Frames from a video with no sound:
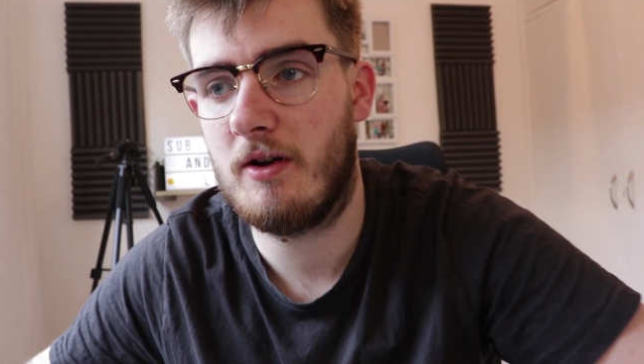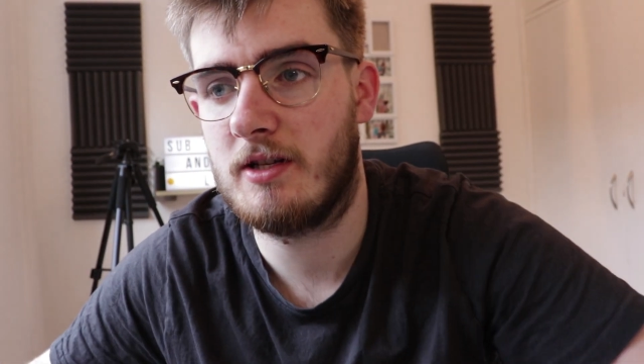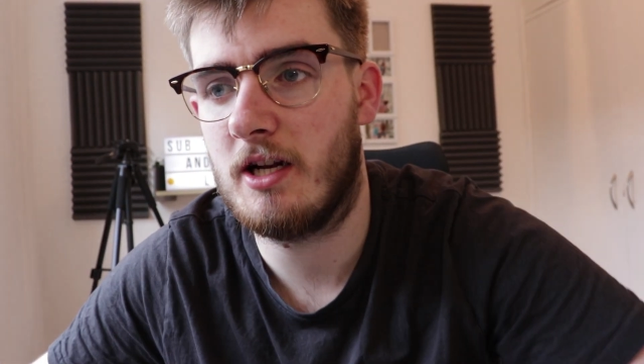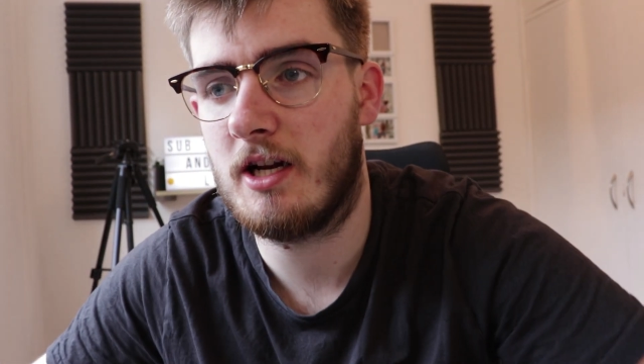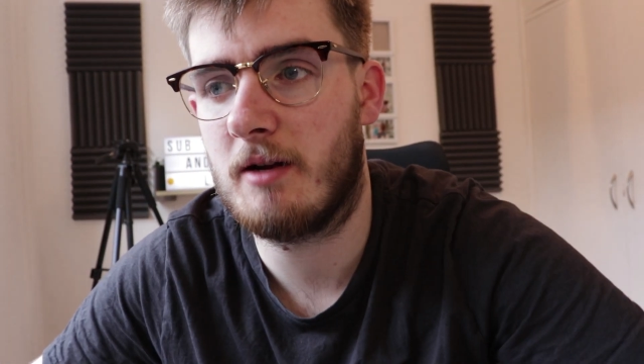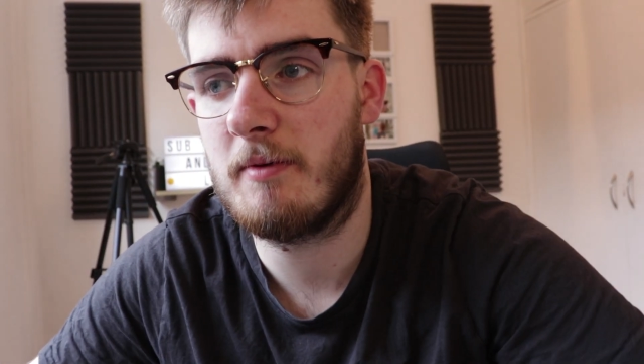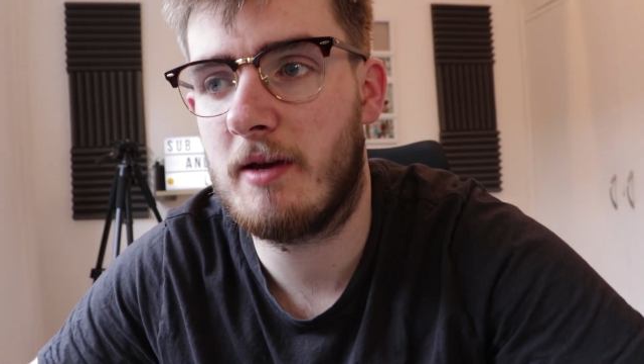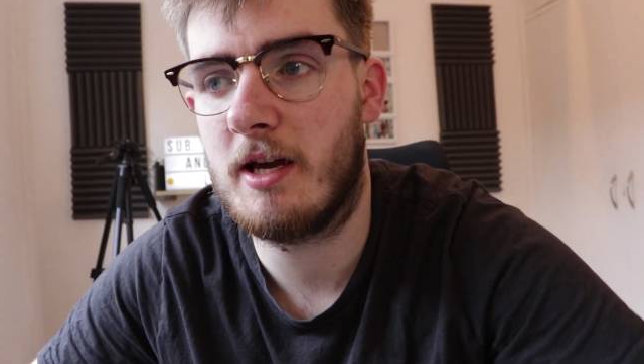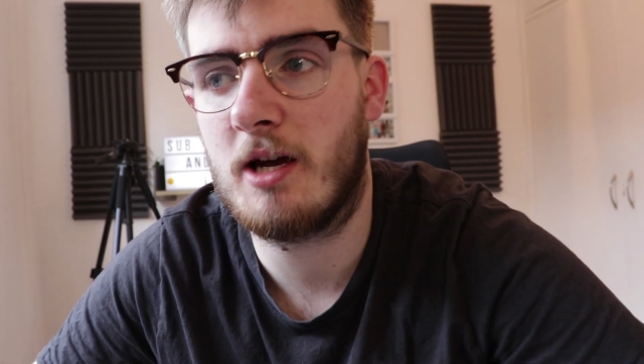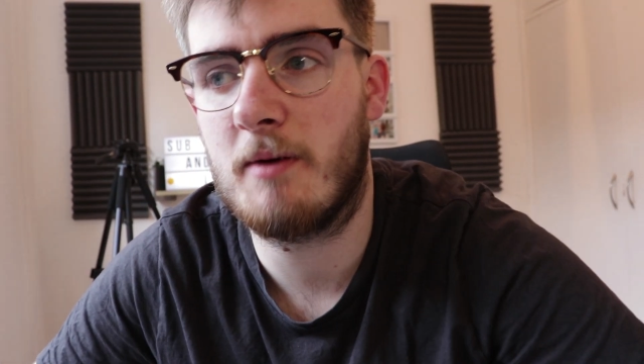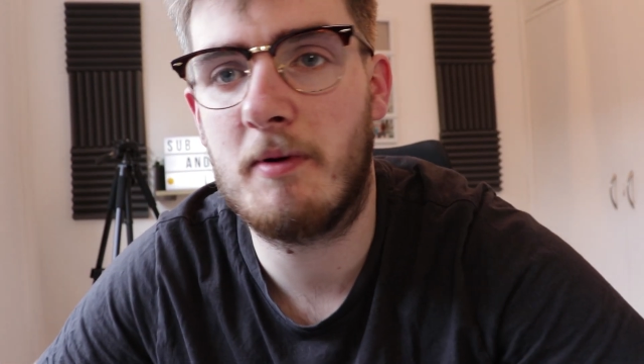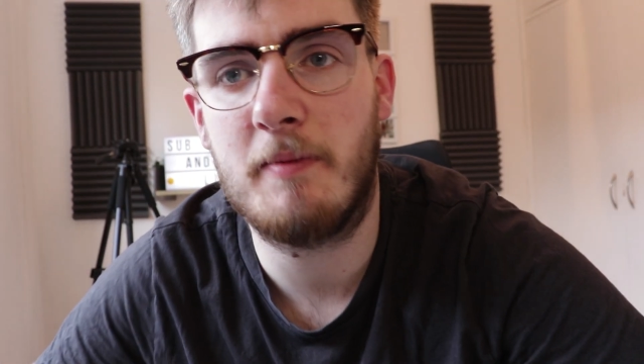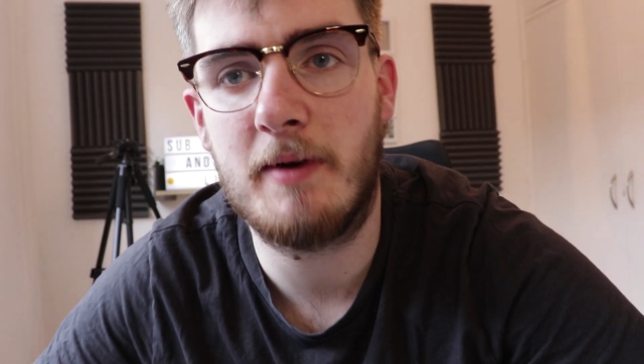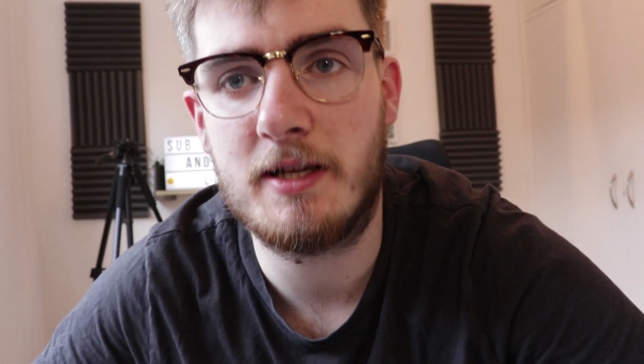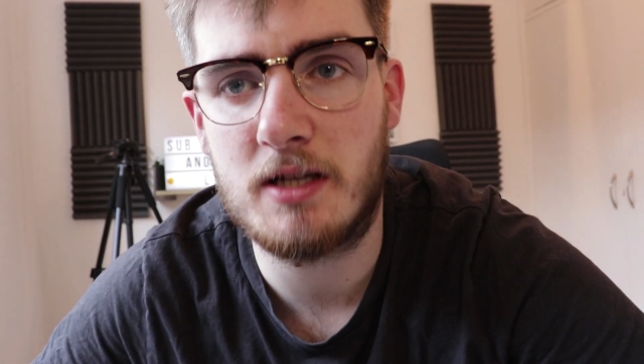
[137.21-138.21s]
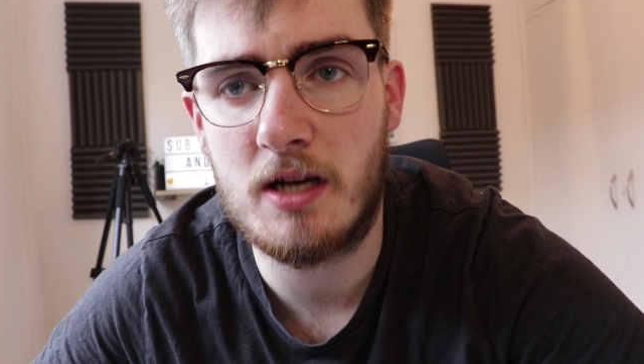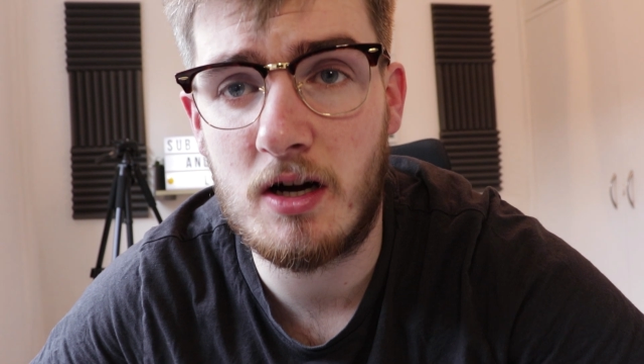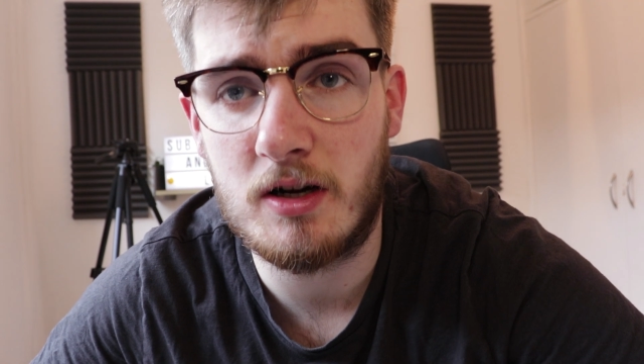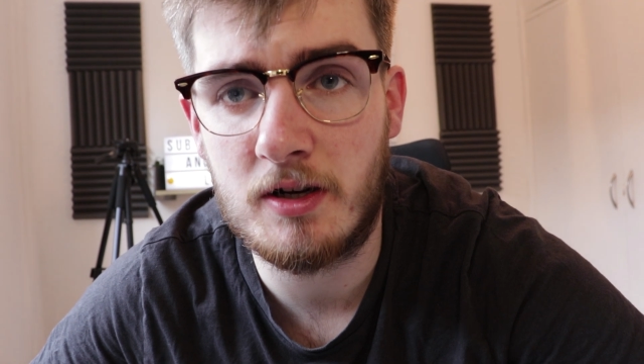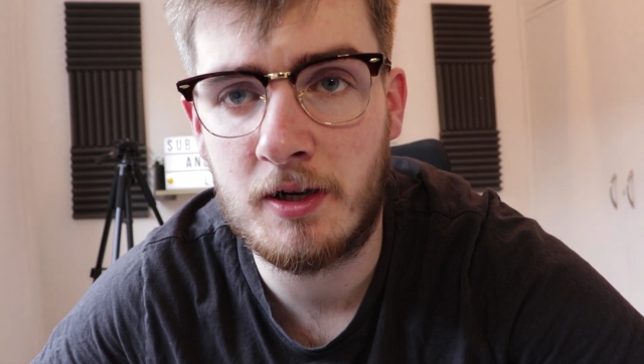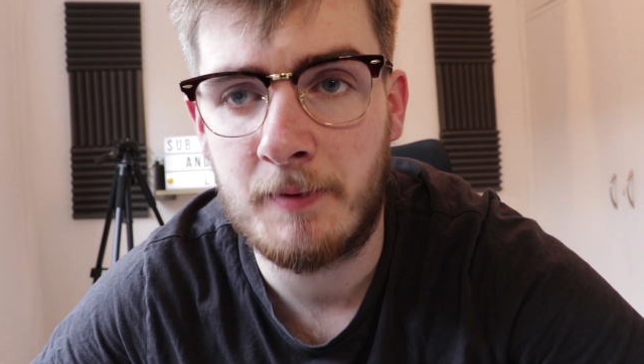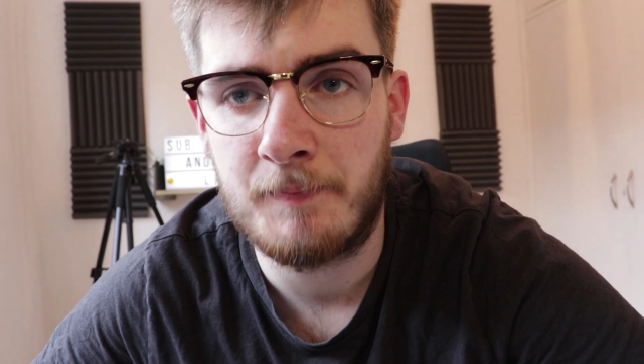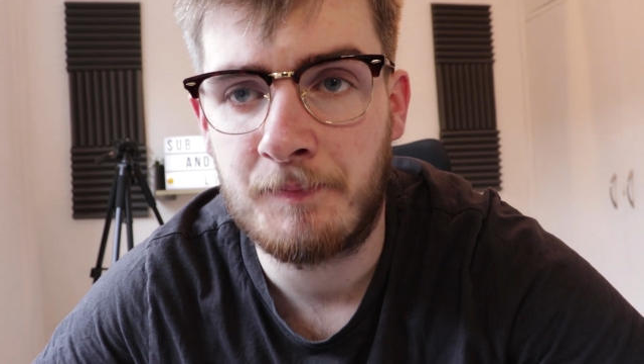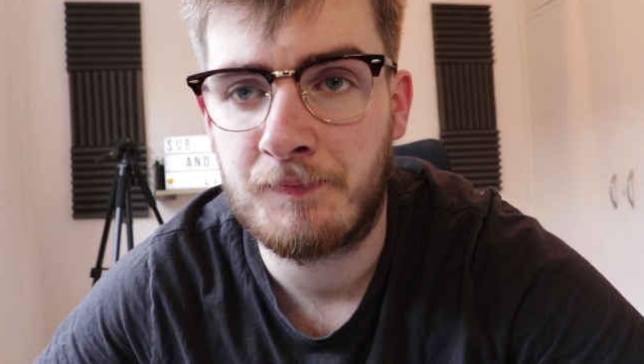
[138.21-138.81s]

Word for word: It's only gonna be a couple of minutes long.